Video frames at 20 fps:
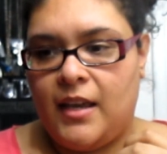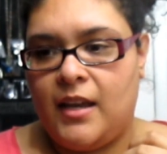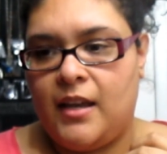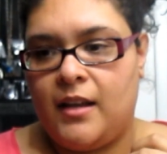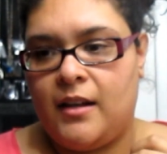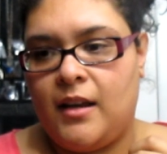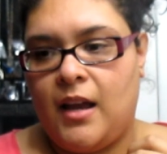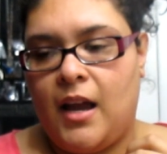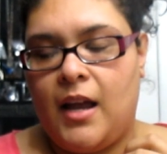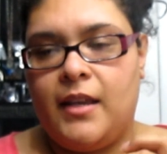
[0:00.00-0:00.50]

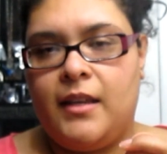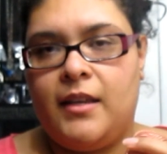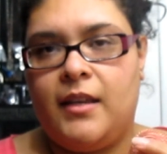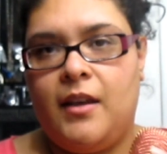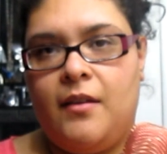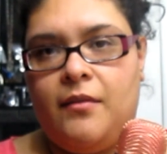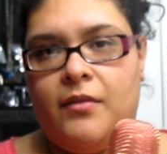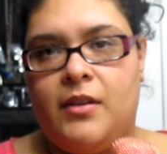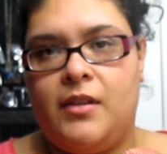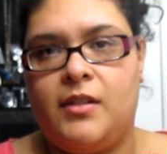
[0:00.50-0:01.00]
And I
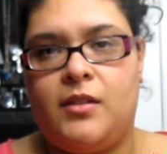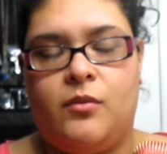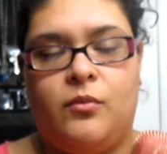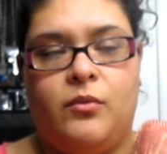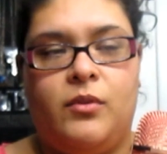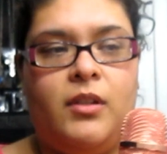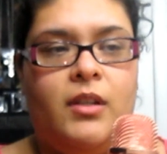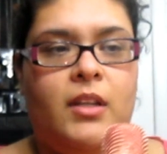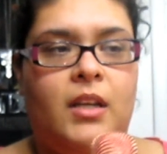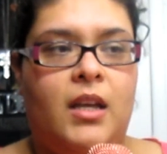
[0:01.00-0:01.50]
give this a
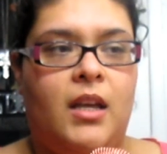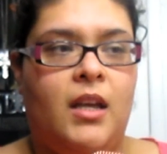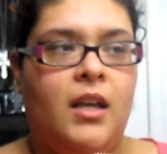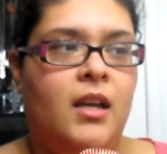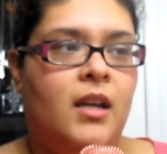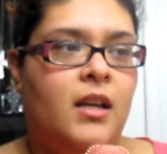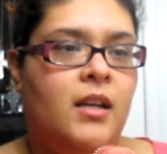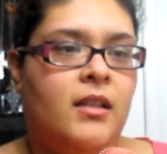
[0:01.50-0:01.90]
really